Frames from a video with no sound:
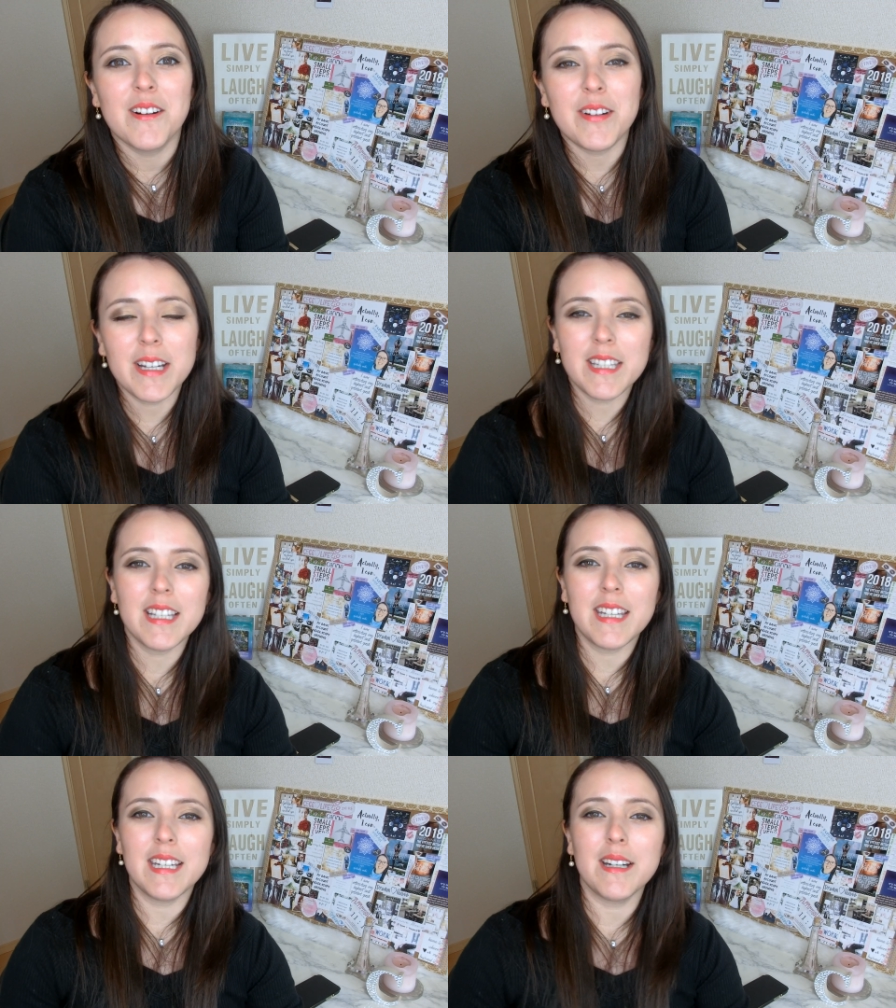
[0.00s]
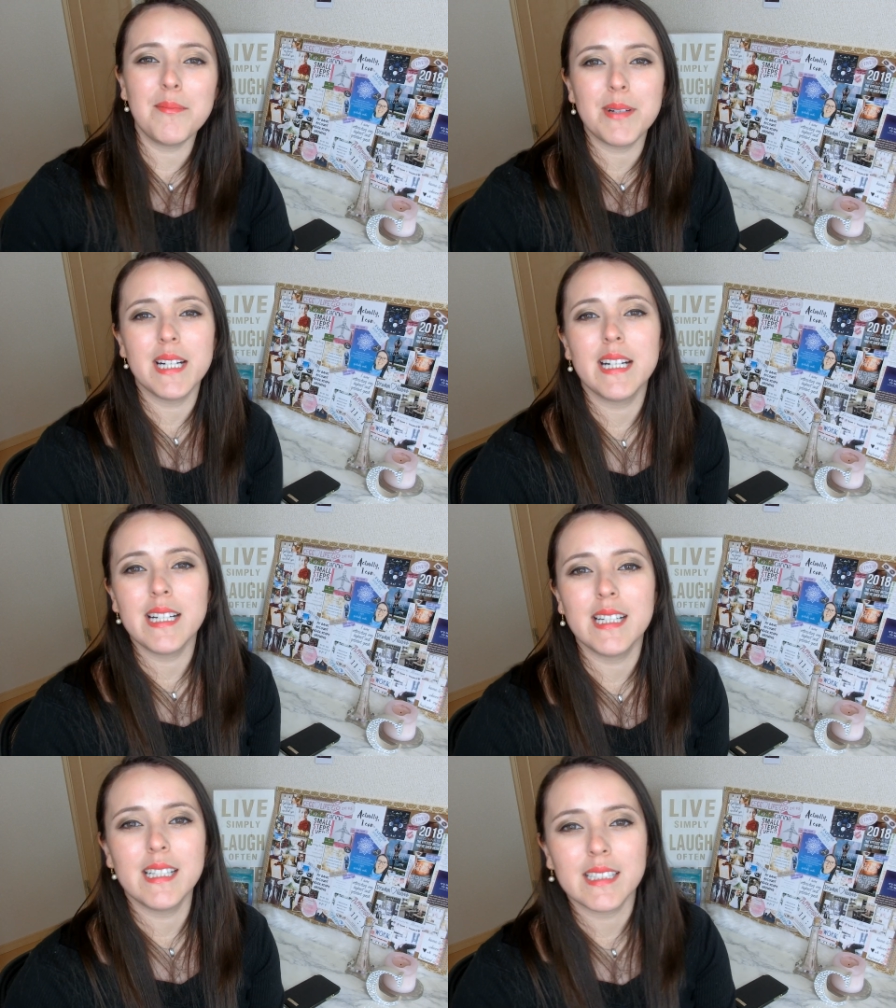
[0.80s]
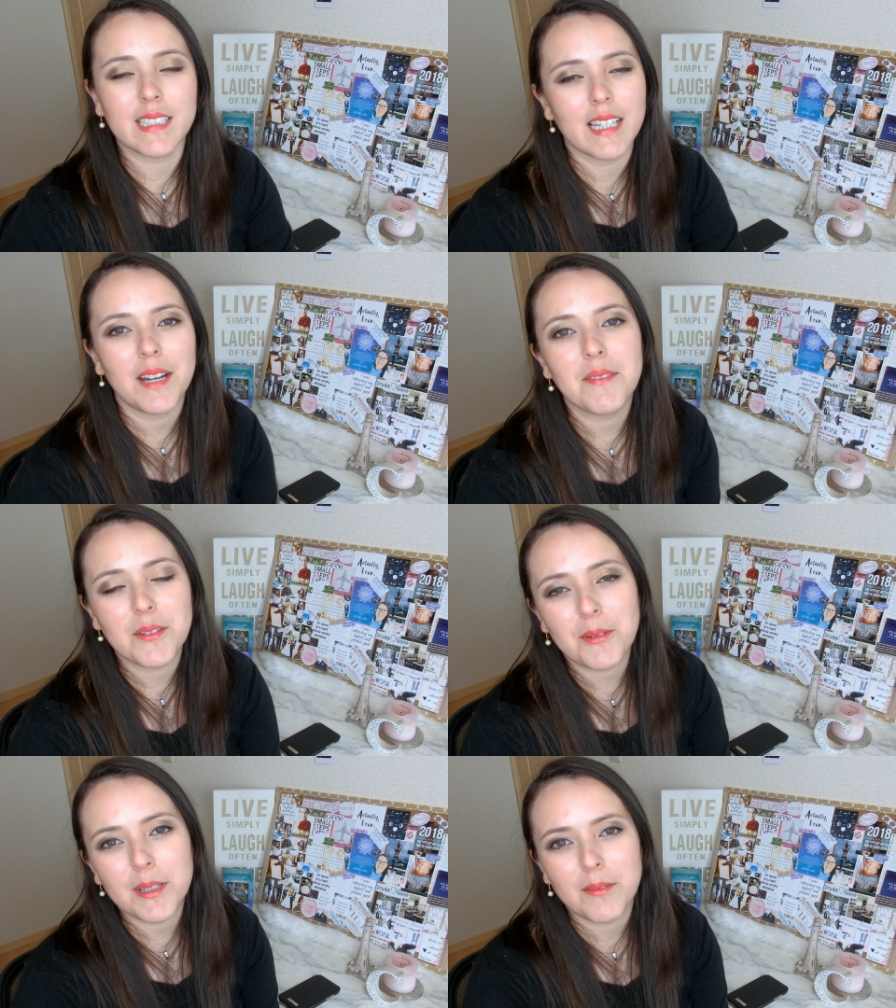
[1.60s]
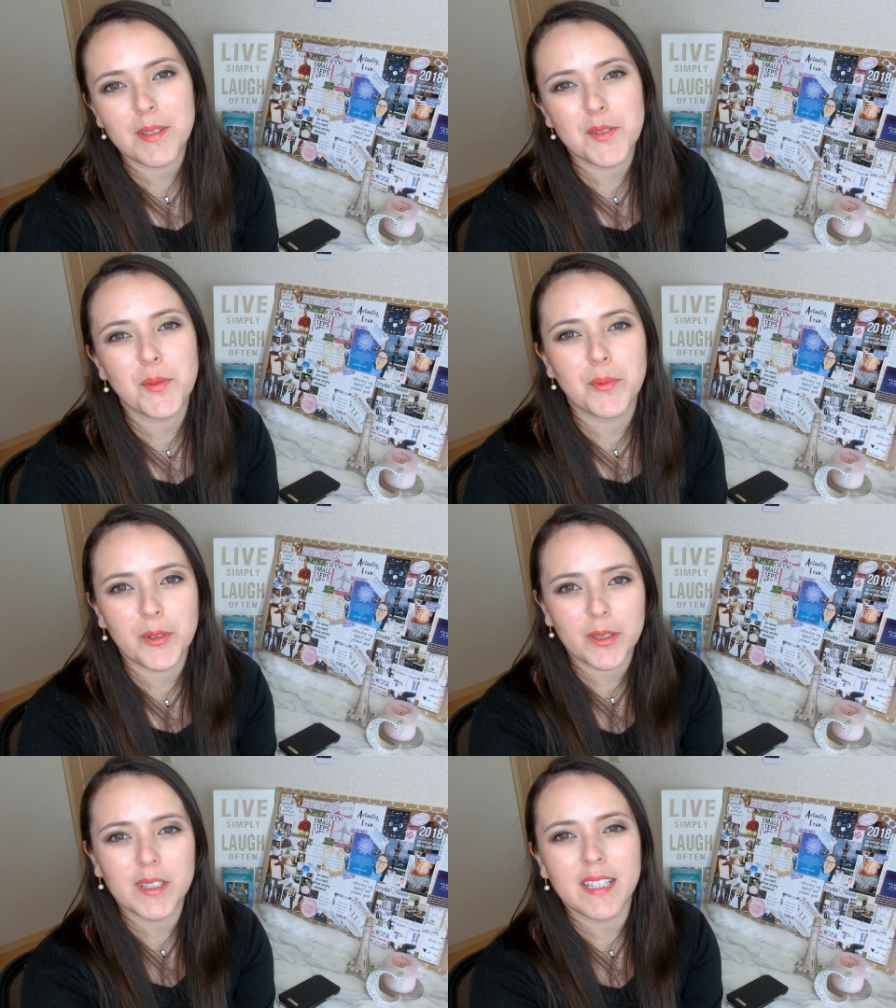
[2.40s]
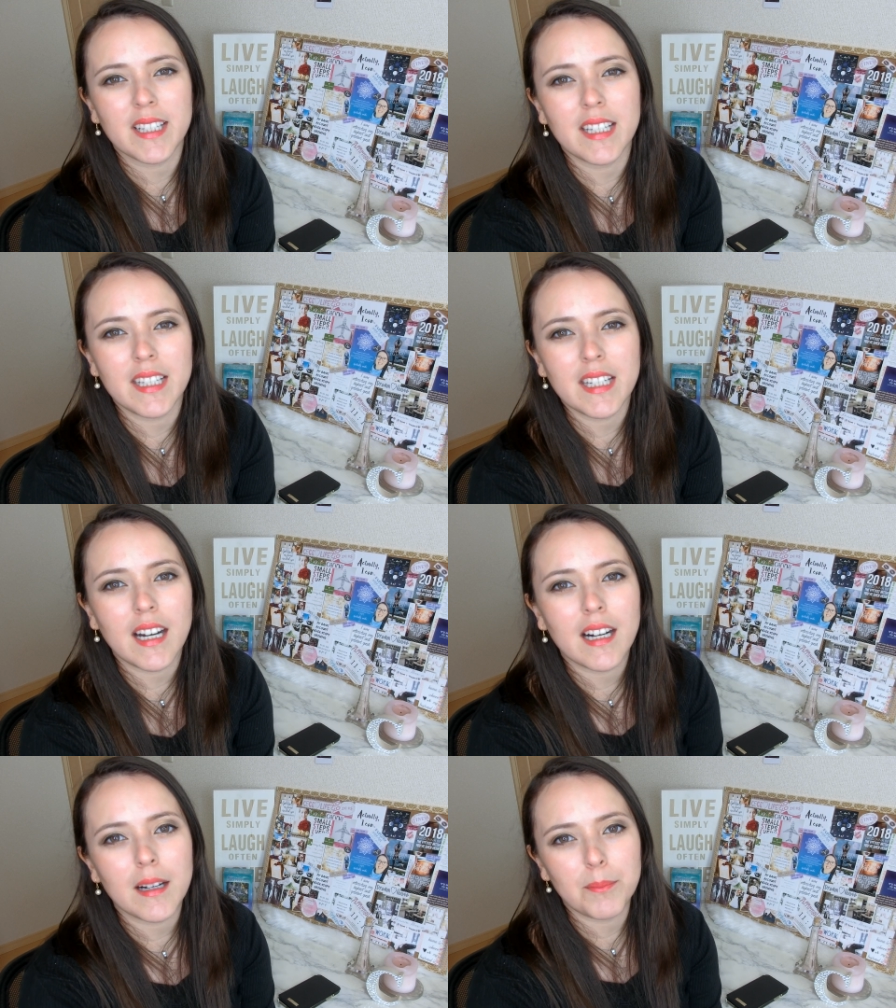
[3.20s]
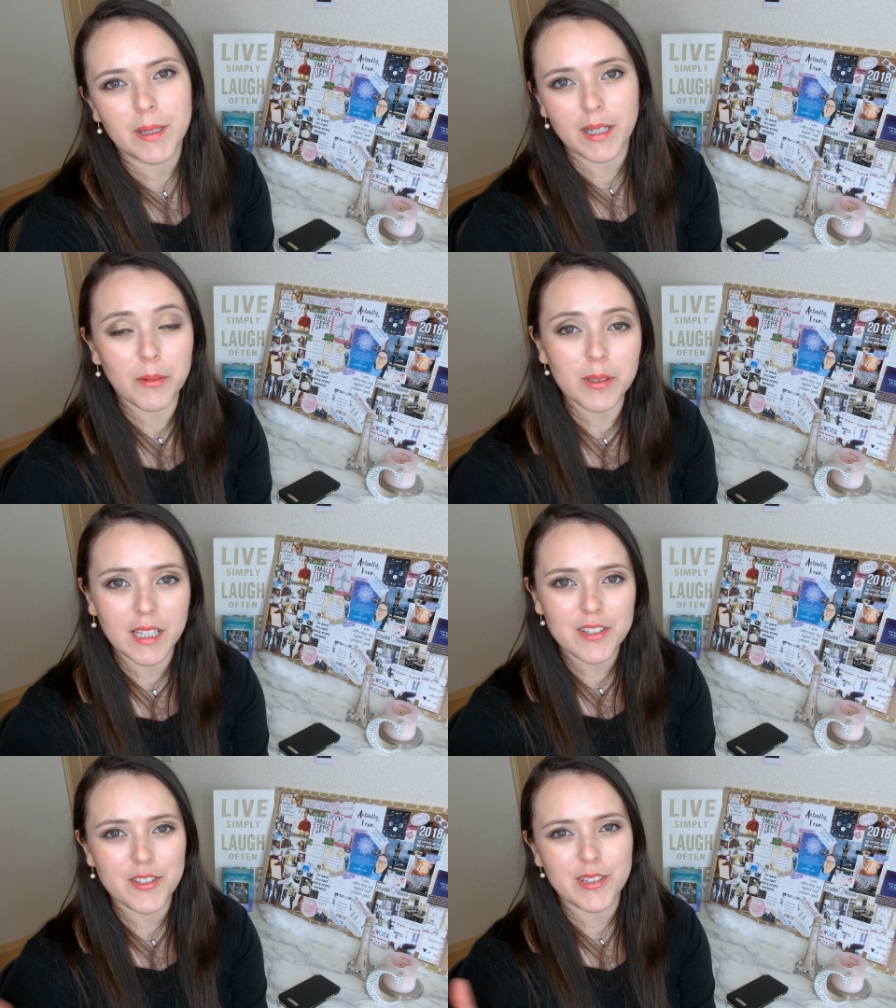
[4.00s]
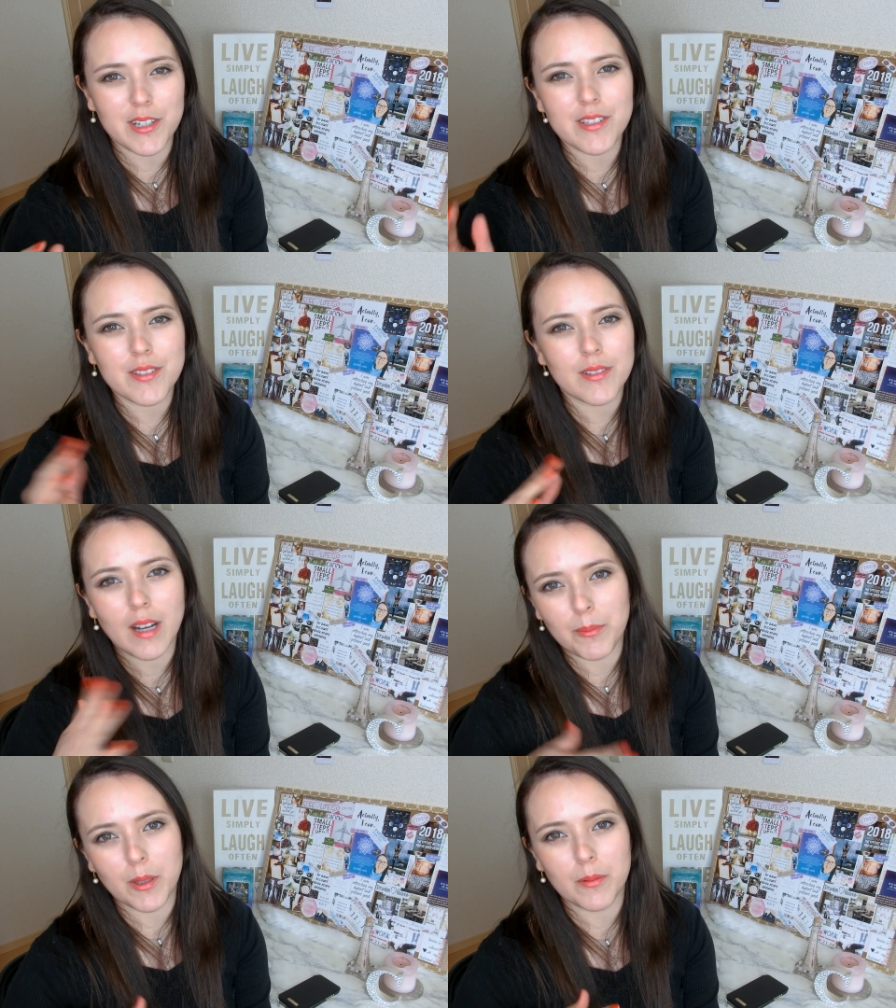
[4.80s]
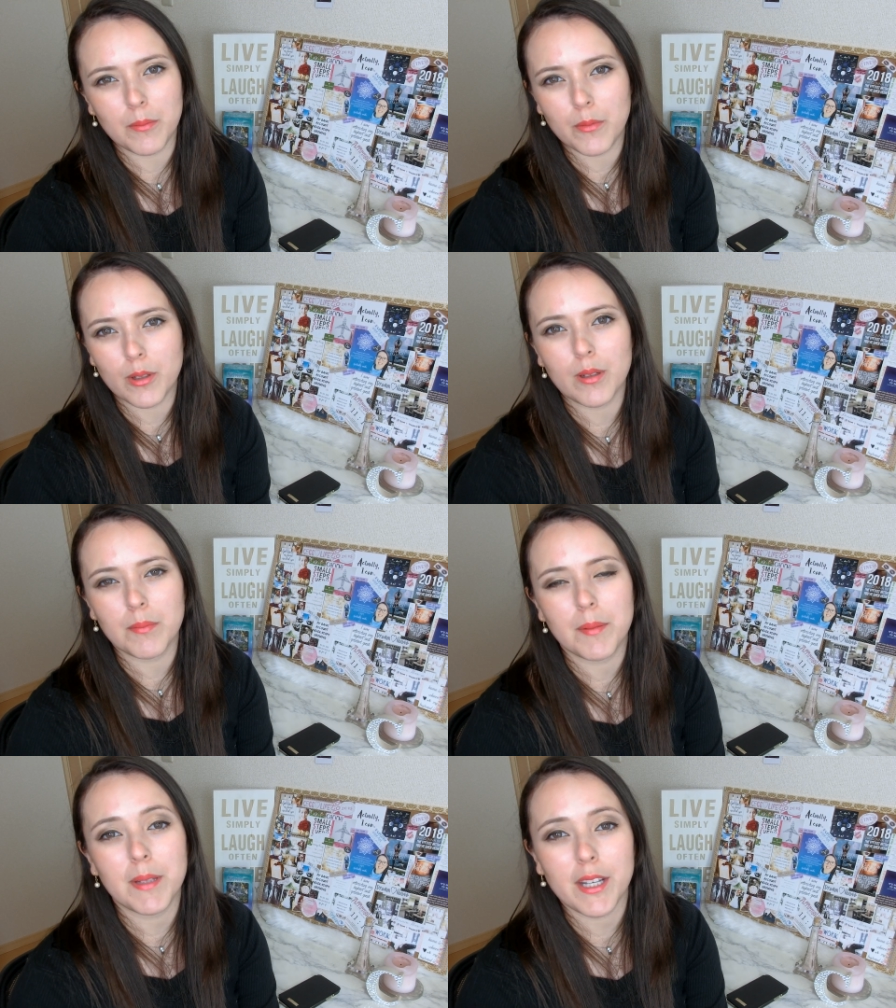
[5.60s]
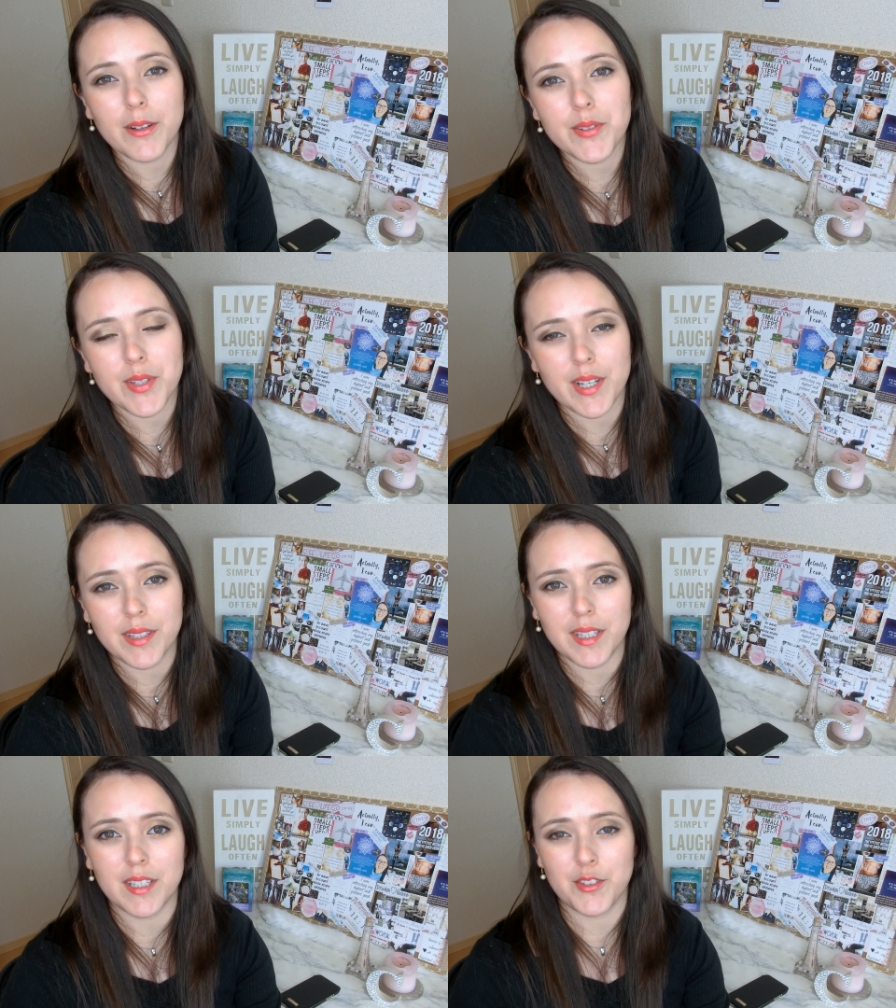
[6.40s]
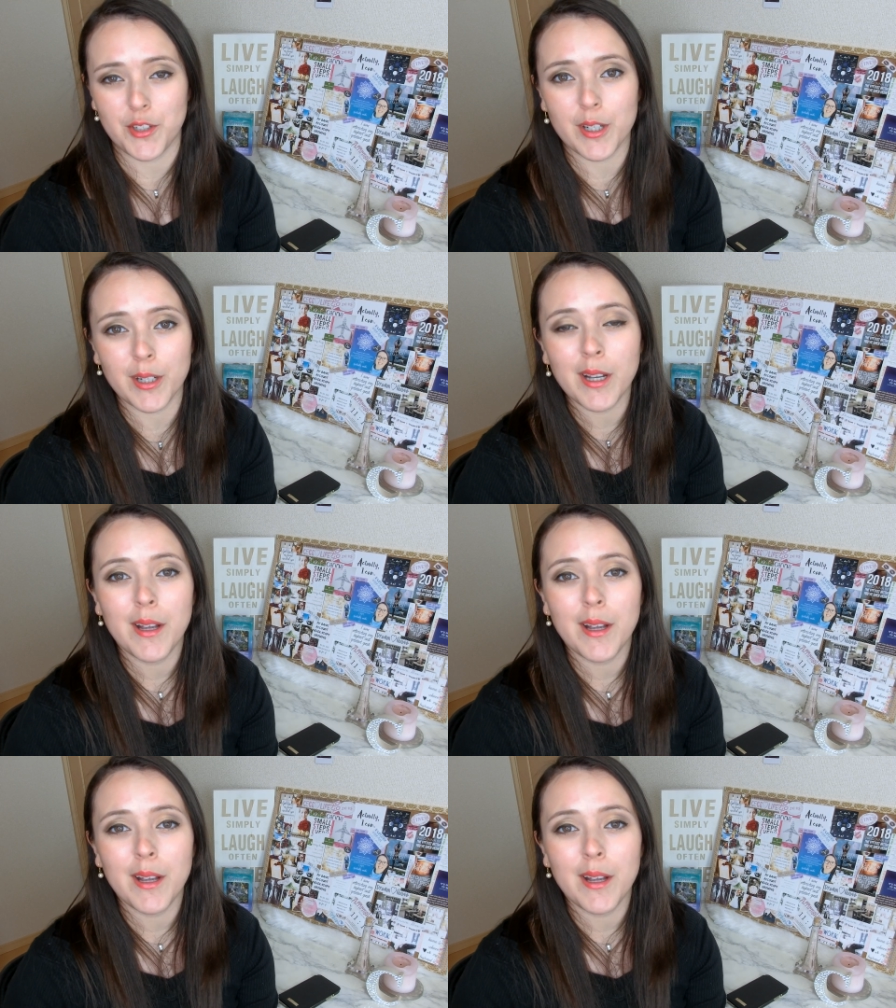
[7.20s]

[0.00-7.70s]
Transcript: Finally, I'm back. I've been really busy with work lately, uh, but I would like to start to upload more of my videos and then share